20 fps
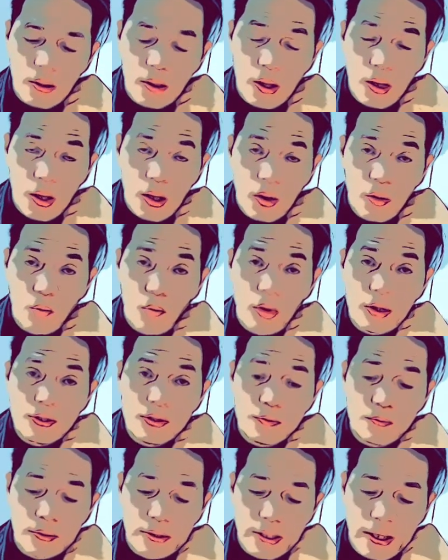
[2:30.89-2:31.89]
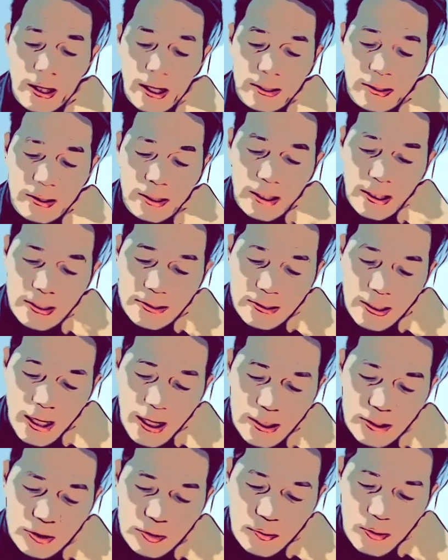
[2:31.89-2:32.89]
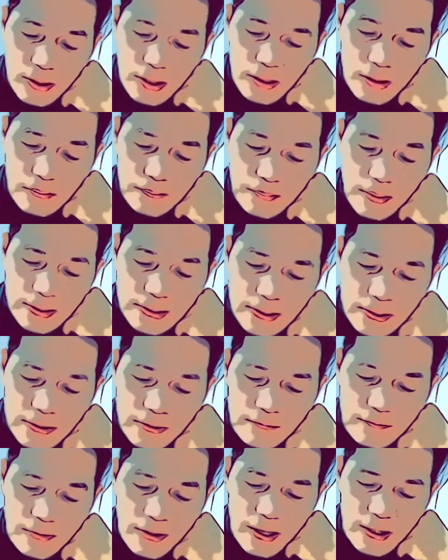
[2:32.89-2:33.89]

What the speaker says: what you will get is actually positive x.